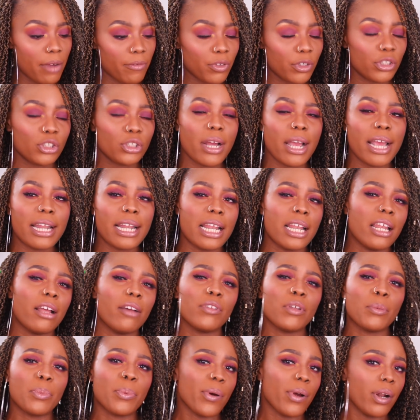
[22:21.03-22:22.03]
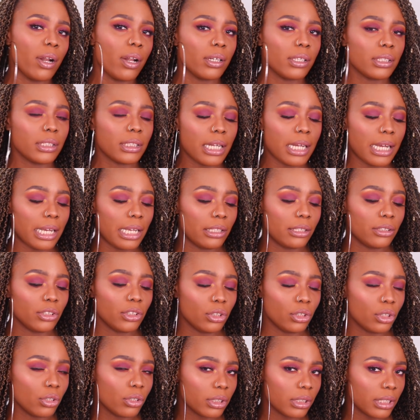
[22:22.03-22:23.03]
have you tried any of the products that I
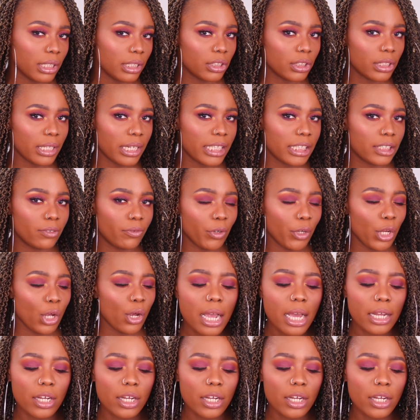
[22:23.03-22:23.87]
used in today's video?